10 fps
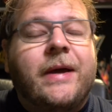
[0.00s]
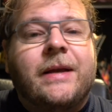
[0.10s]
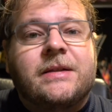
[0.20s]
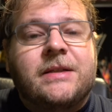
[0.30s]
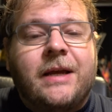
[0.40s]
to
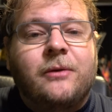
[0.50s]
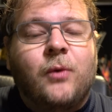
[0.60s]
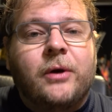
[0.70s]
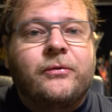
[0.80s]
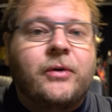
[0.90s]
get a second
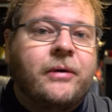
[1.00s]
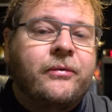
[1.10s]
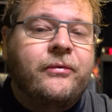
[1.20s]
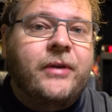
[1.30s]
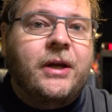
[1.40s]
one for our
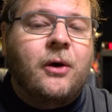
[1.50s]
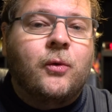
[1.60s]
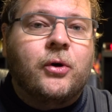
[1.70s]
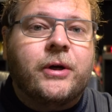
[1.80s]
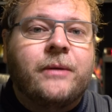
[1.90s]
video
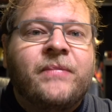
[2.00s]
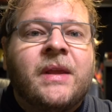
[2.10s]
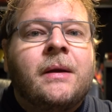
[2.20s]
work.